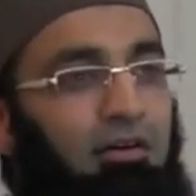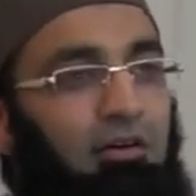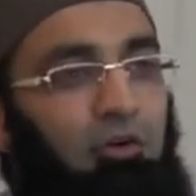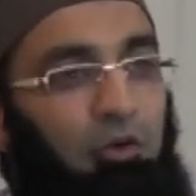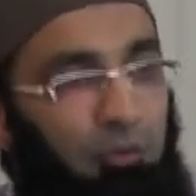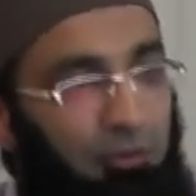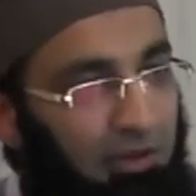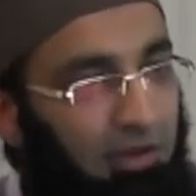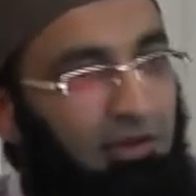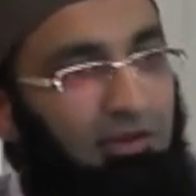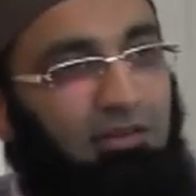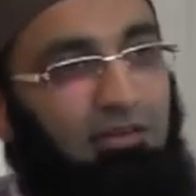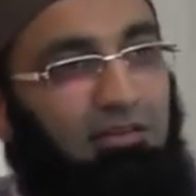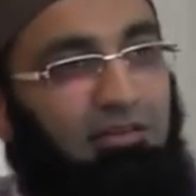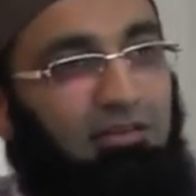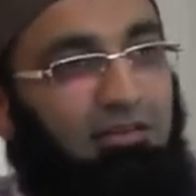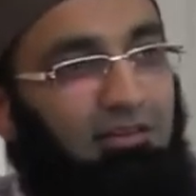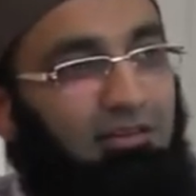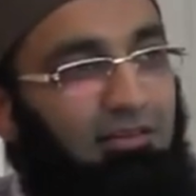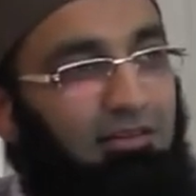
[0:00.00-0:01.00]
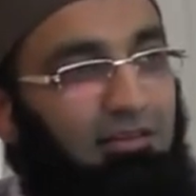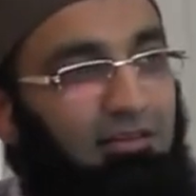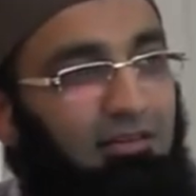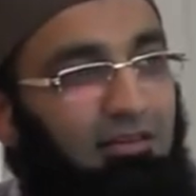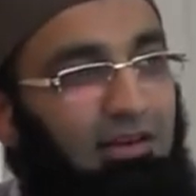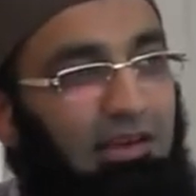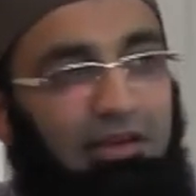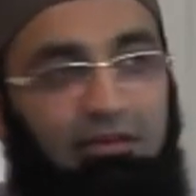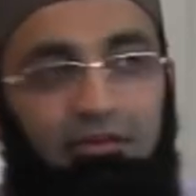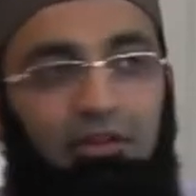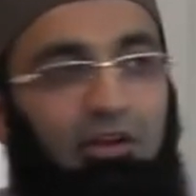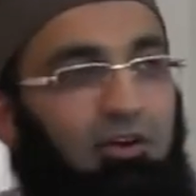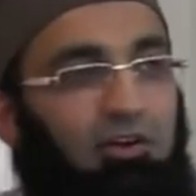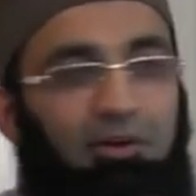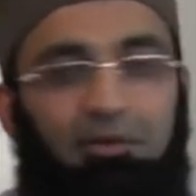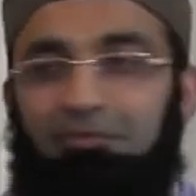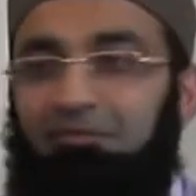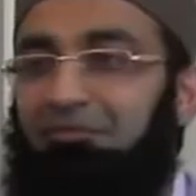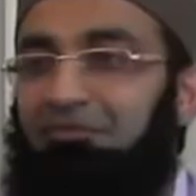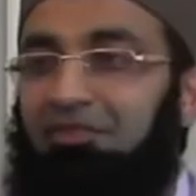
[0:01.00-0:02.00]
to me? He will not
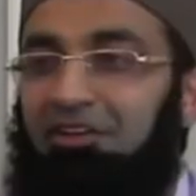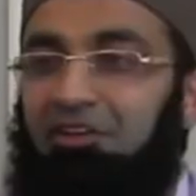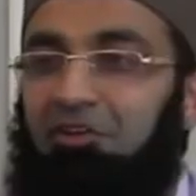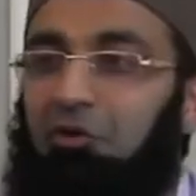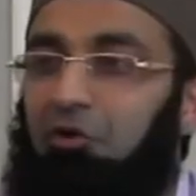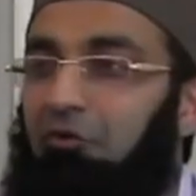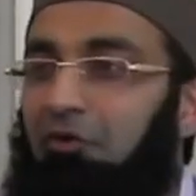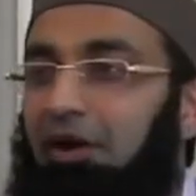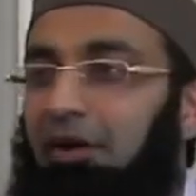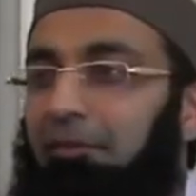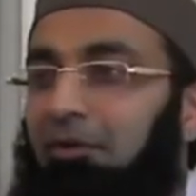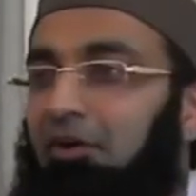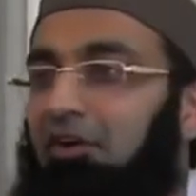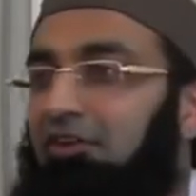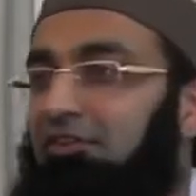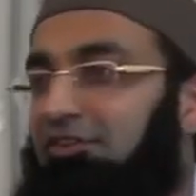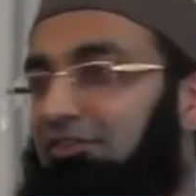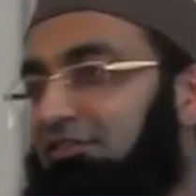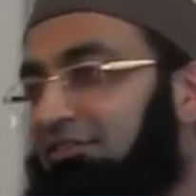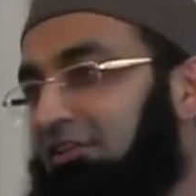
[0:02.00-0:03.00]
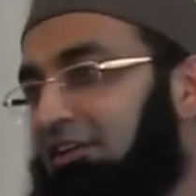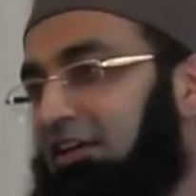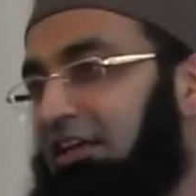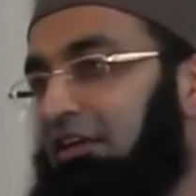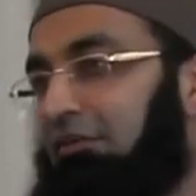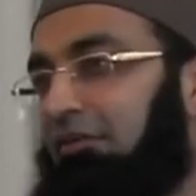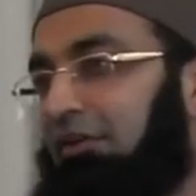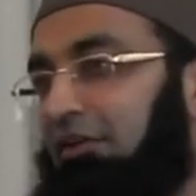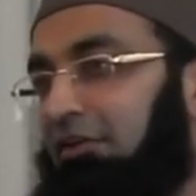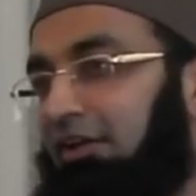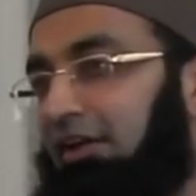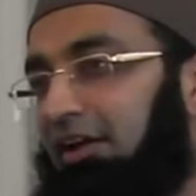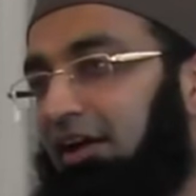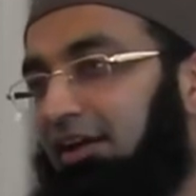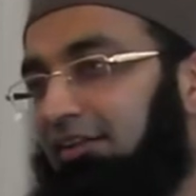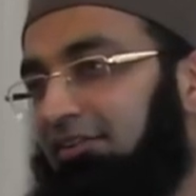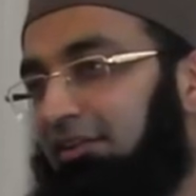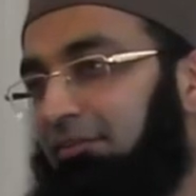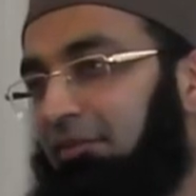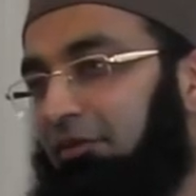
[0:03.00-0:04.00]
come. You know why? Because he will
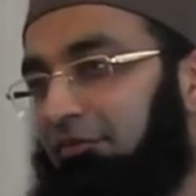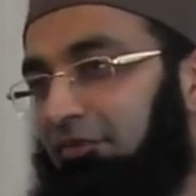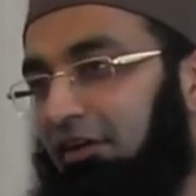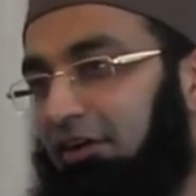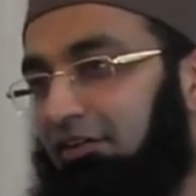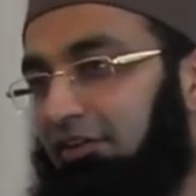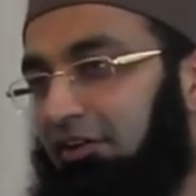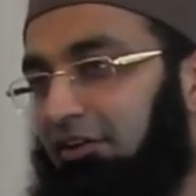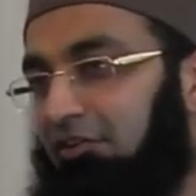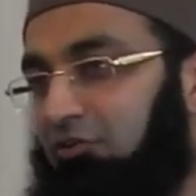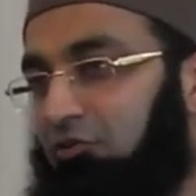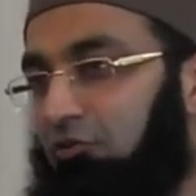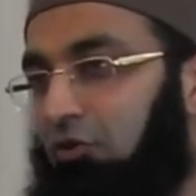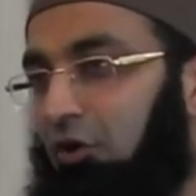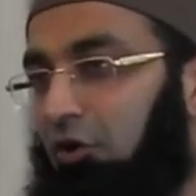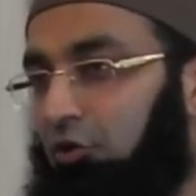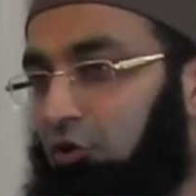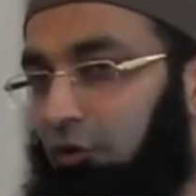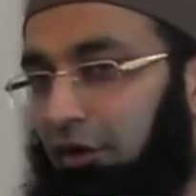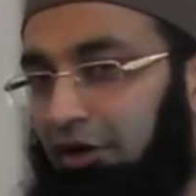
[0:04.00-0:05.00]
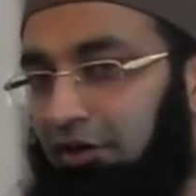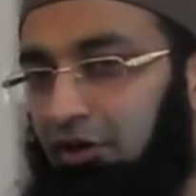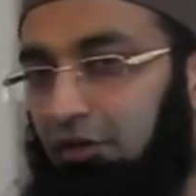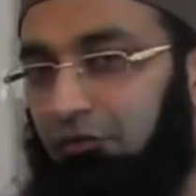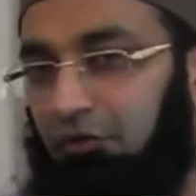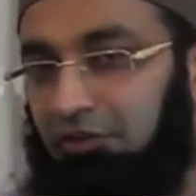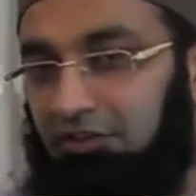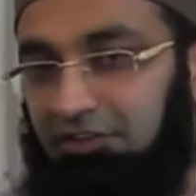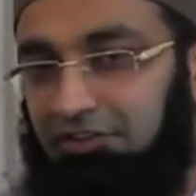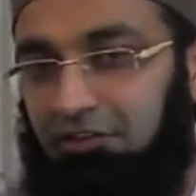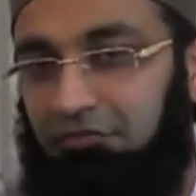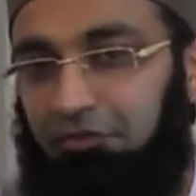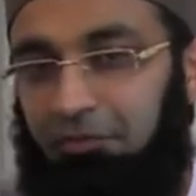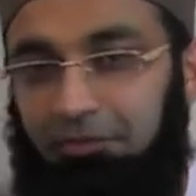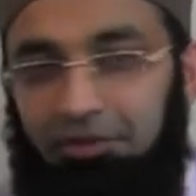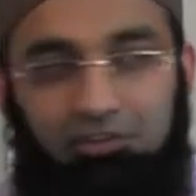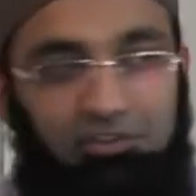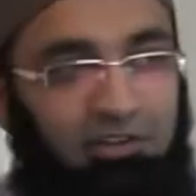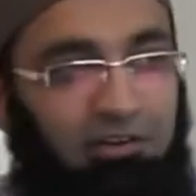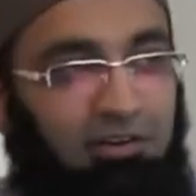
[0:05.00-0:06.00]
realize that my father is too hot to handle for these
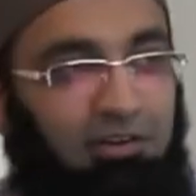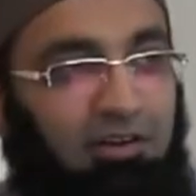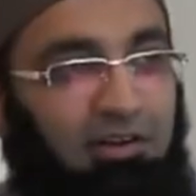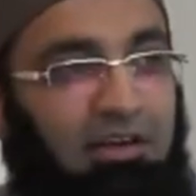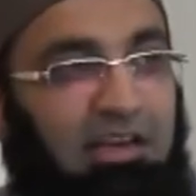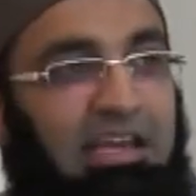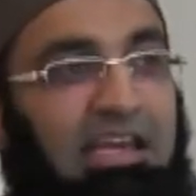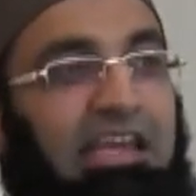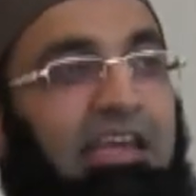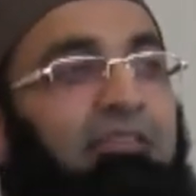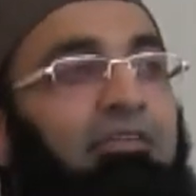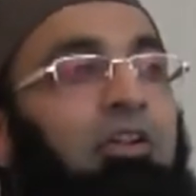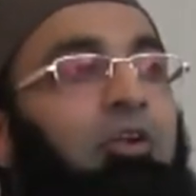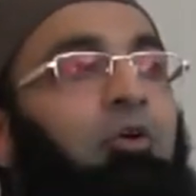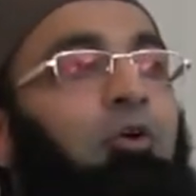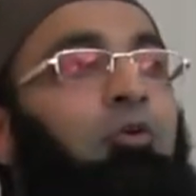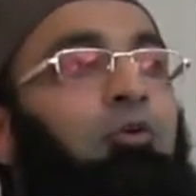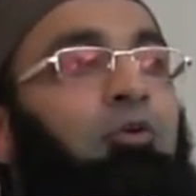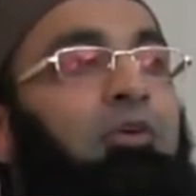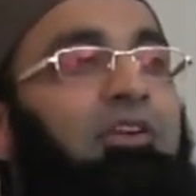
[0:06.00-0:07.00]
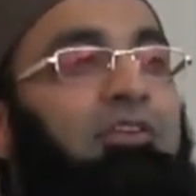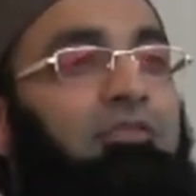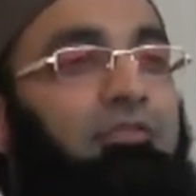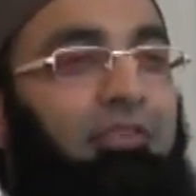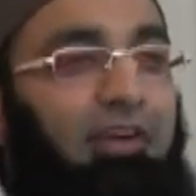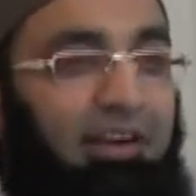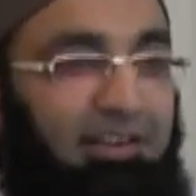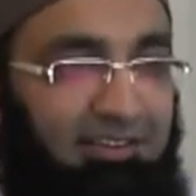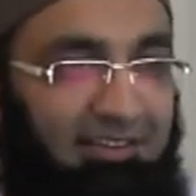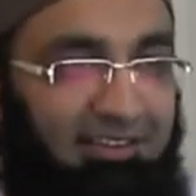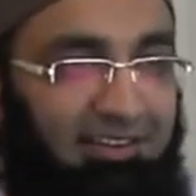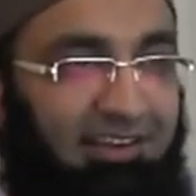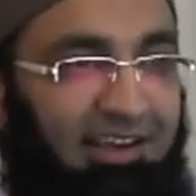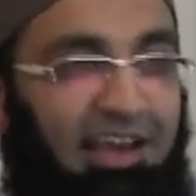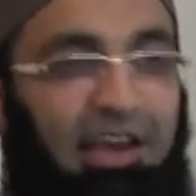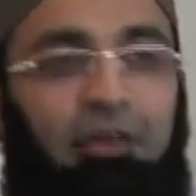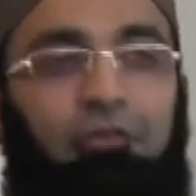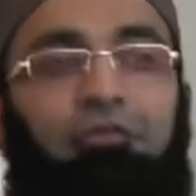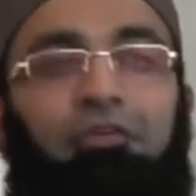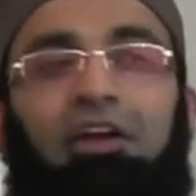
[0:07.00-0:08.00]
information. He will go to his friends.
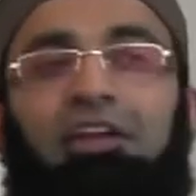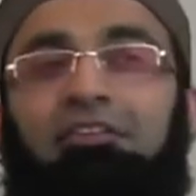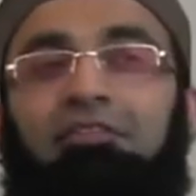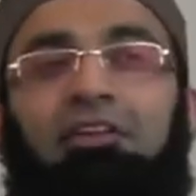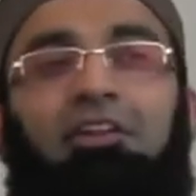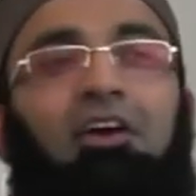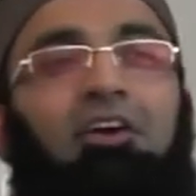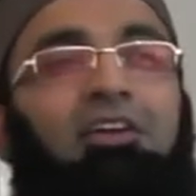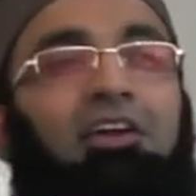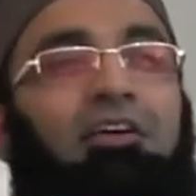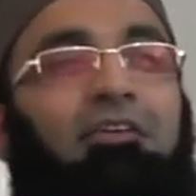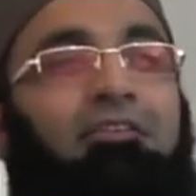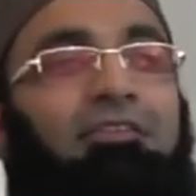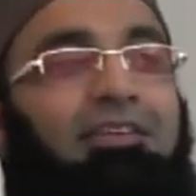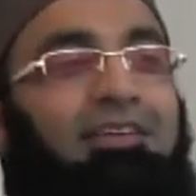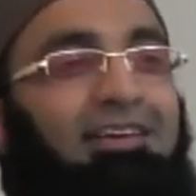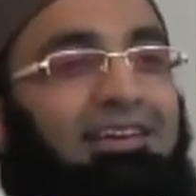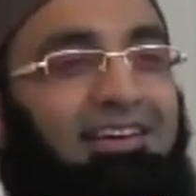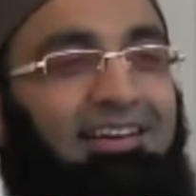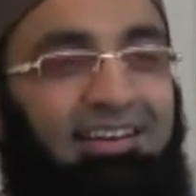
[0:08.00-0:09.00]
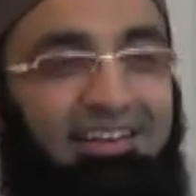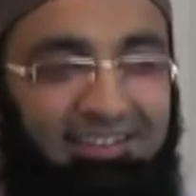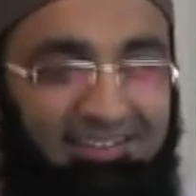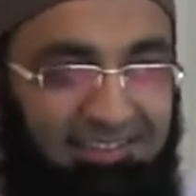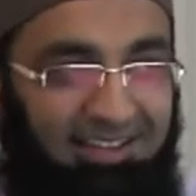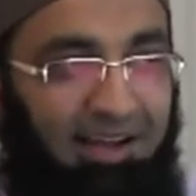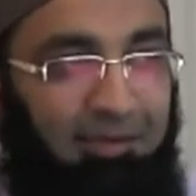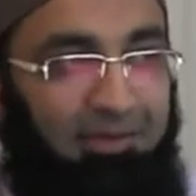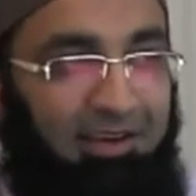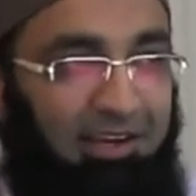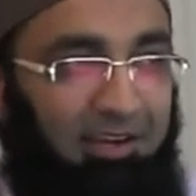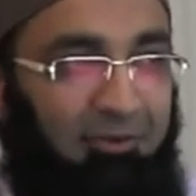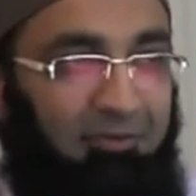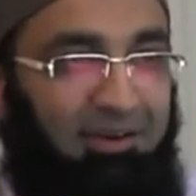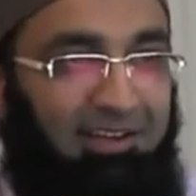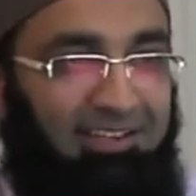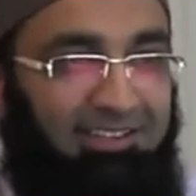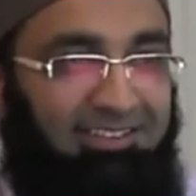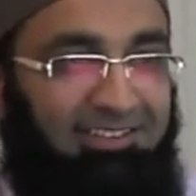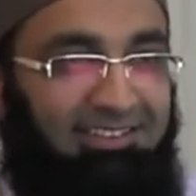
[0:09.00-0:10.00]
And friends will not give Islamic
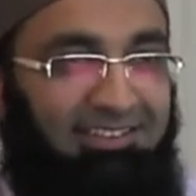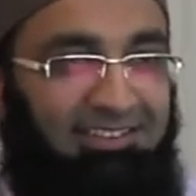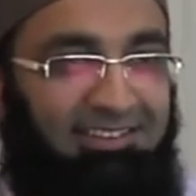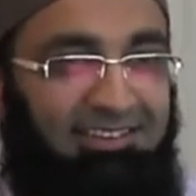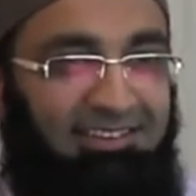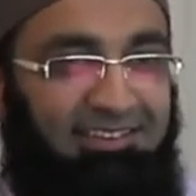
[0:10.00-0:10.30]
advice.